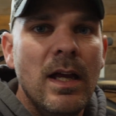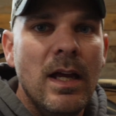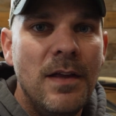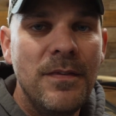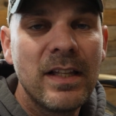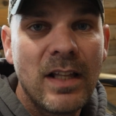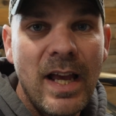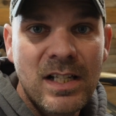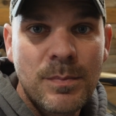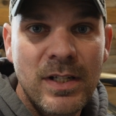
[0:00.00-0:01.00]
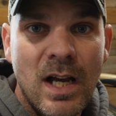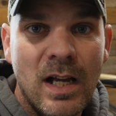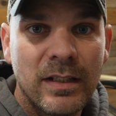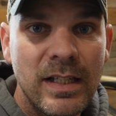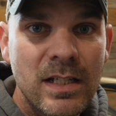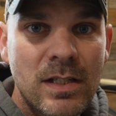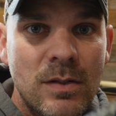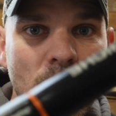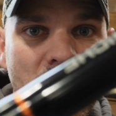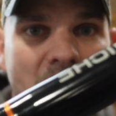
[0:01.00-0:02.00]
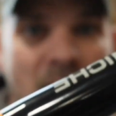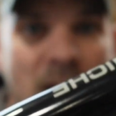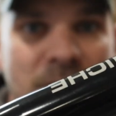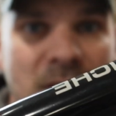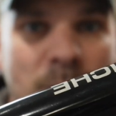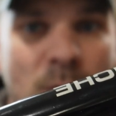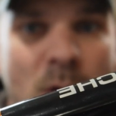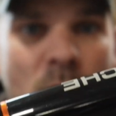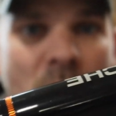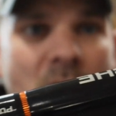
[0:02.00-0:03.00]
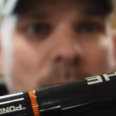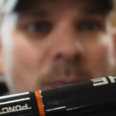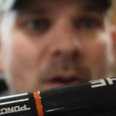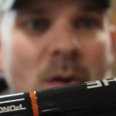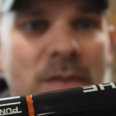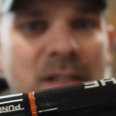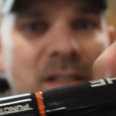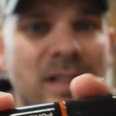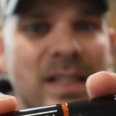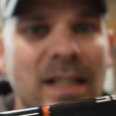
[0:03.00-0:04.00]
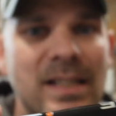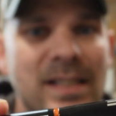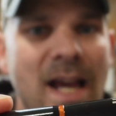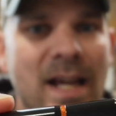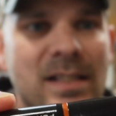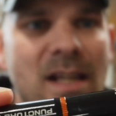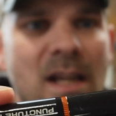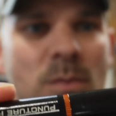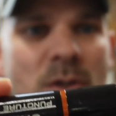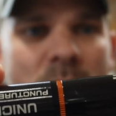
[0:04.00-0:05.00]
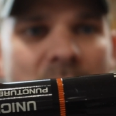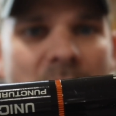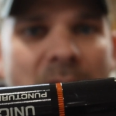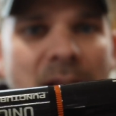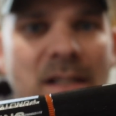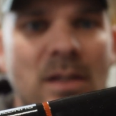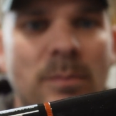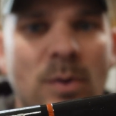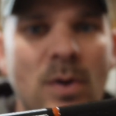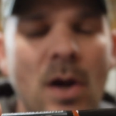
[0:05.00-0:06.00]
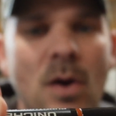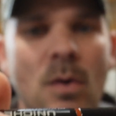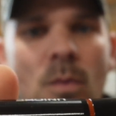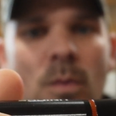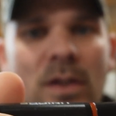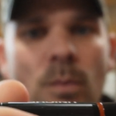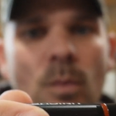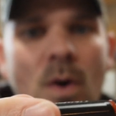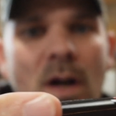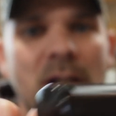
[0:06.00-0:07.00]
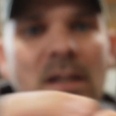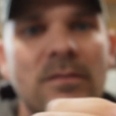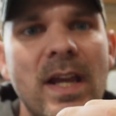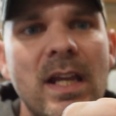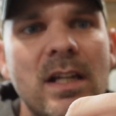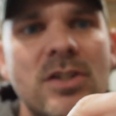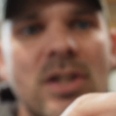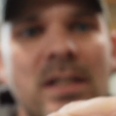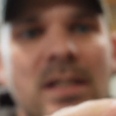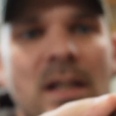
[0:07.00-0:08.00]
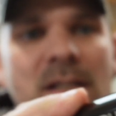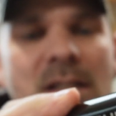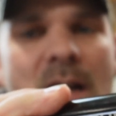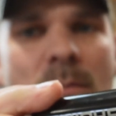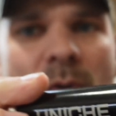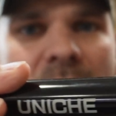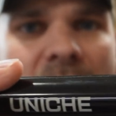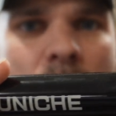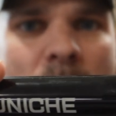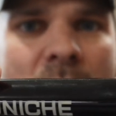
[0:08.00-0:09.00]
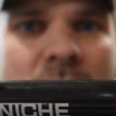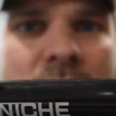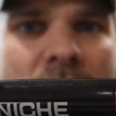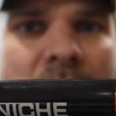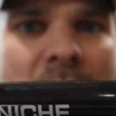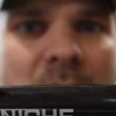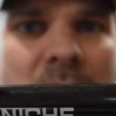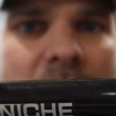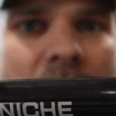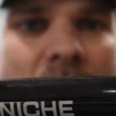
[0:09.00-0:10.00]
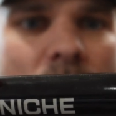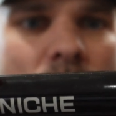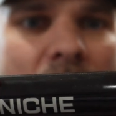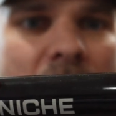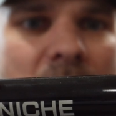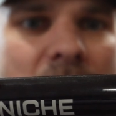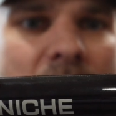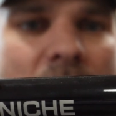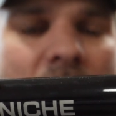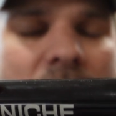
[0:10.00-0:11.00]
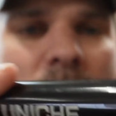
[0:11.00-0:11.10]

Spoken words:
And then last but not least, we have the Pro Combo. This is the exact same unit as the Pro, with one advantage. It does come with a puncture kit right here on the